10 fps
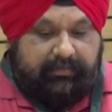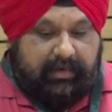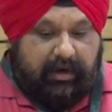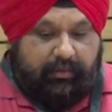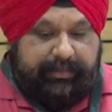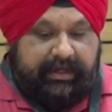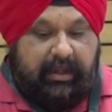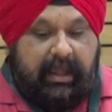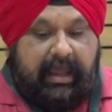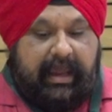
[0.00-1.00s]
how many,
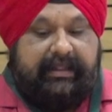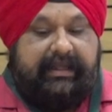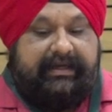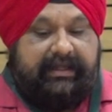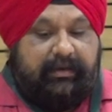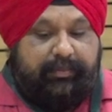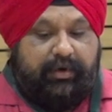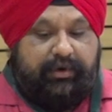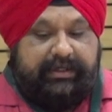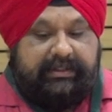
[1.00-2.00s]
and then
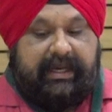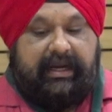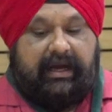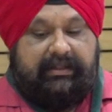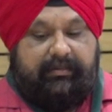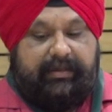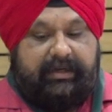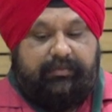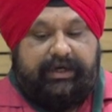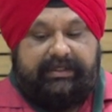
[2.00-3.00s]
terpenoids and other
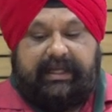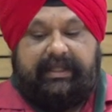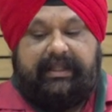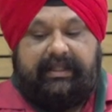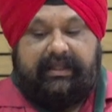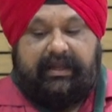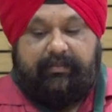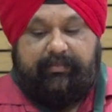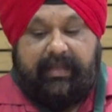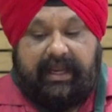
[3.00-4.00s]
metabolites, and then there
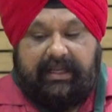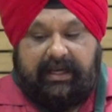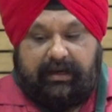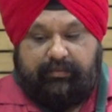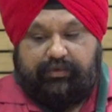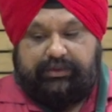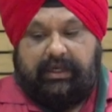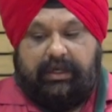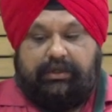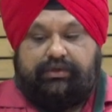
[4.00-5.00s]
are many hormones.
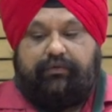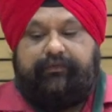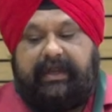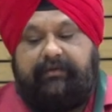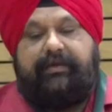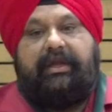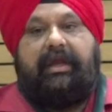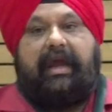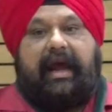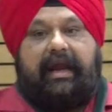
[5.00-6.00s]
So when we
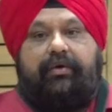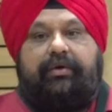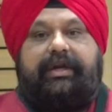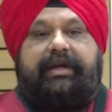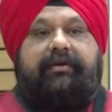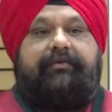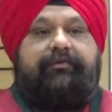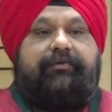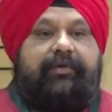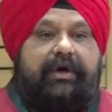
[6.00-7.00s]
annotated,
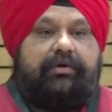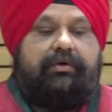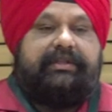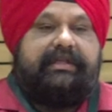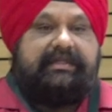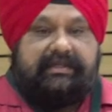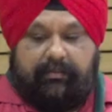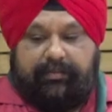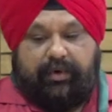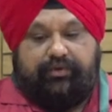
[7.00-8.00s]
when we worked on these
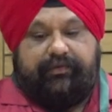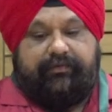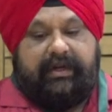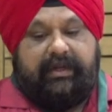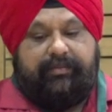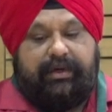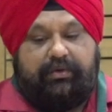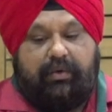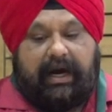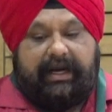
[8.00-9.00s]
compounds, we were able
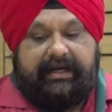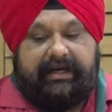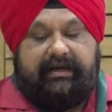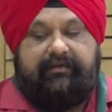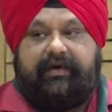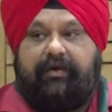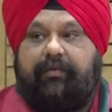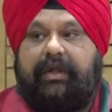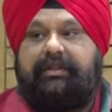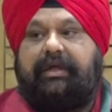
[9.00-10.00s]
to identify
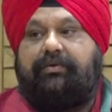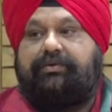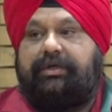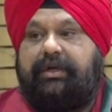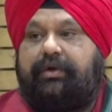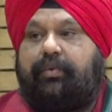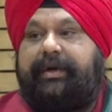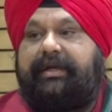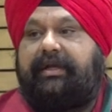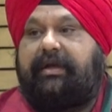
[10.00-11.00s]

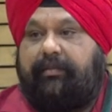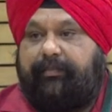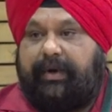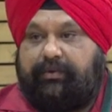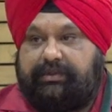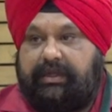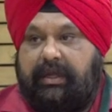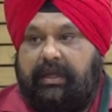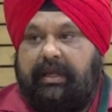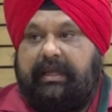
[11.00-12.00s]
1020 compounds
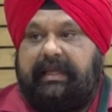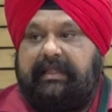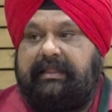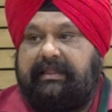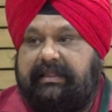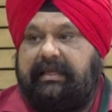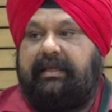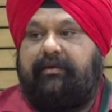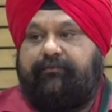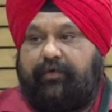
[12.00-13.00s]
in
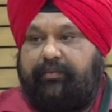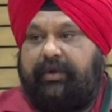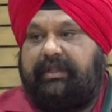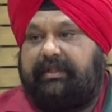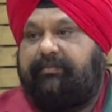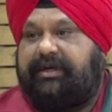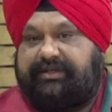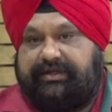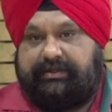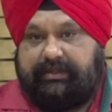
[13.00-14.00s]
the
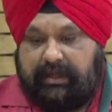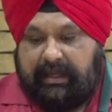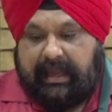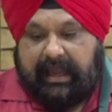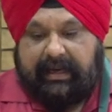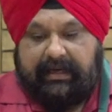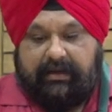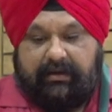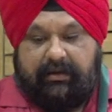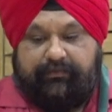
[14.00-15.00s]
mixtures.
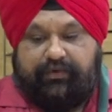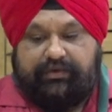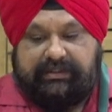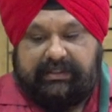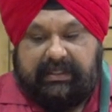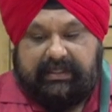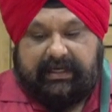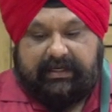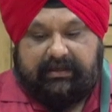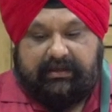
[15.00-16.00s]
And if you see
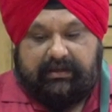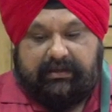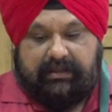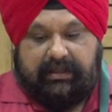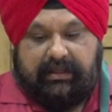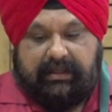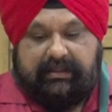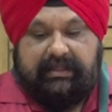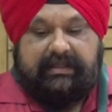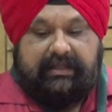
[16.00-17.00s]
that
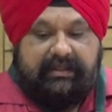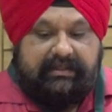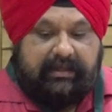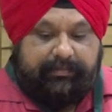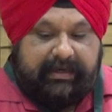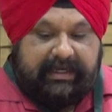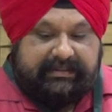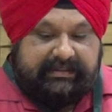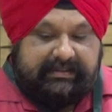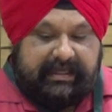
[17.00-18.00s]
these are the
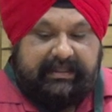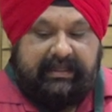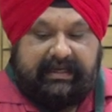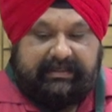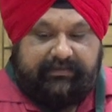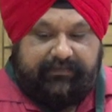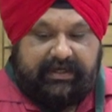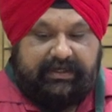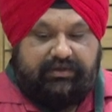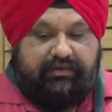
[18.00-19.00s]
subclasses and the
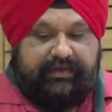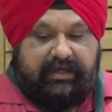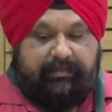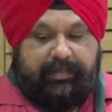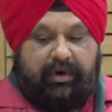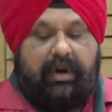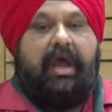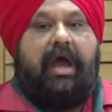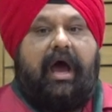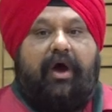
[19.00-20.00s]
classification of the compound,
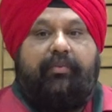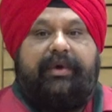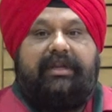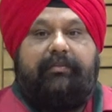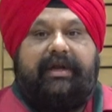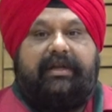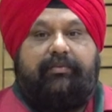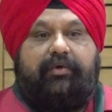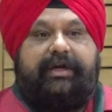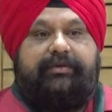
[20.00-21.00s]
how many
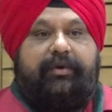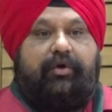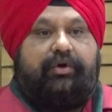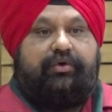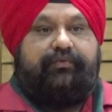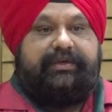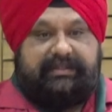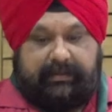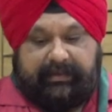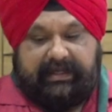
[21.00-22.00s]
metabolites belong to which
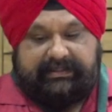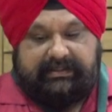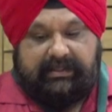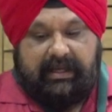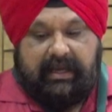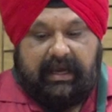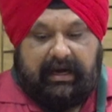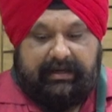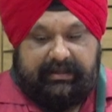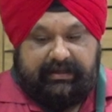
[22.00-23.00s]
subclasses
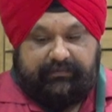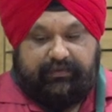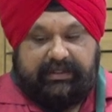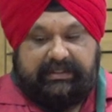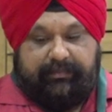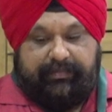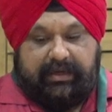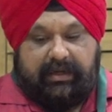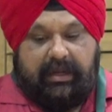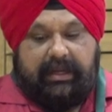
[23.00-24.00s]
are here. For example,
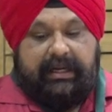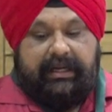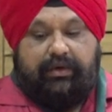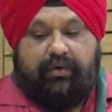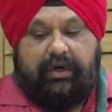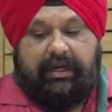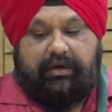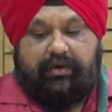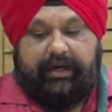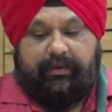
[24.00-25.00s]
indole
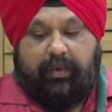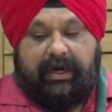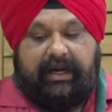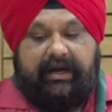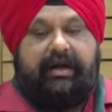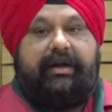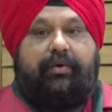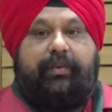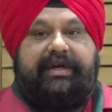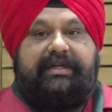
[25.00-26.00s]
alkaloid,
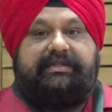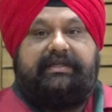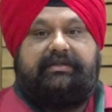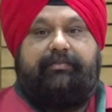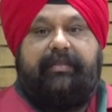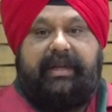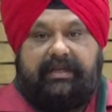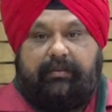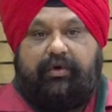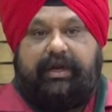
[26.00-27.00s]
126
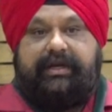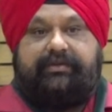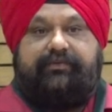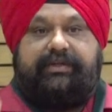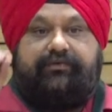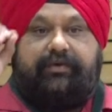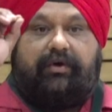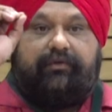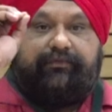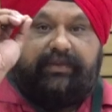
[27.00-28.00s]
metabolites which were
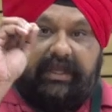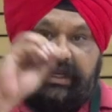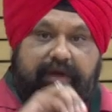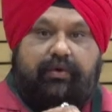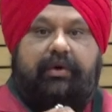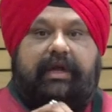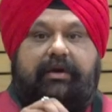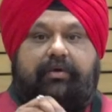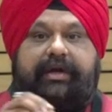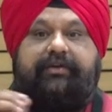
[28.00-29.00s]
of the indole
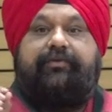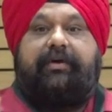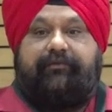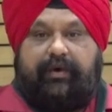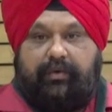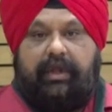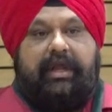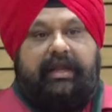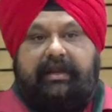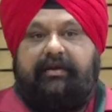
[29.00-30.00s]
alkaloids were found
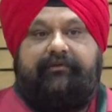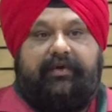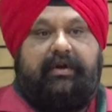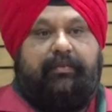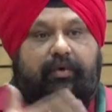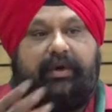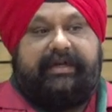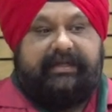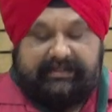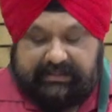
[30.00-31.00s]
in different compounds.
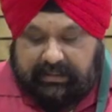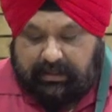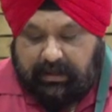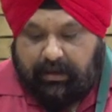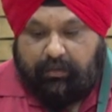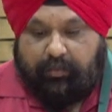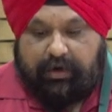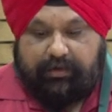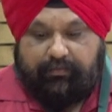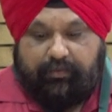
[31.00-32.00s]
Let us see
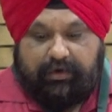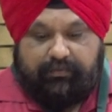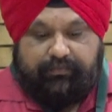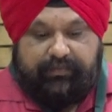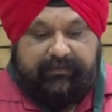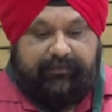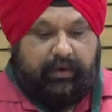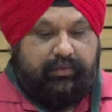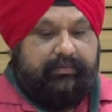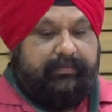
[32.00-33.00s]
what we
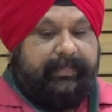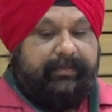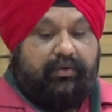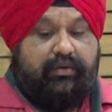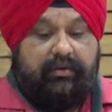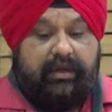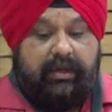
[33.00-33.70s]
found. So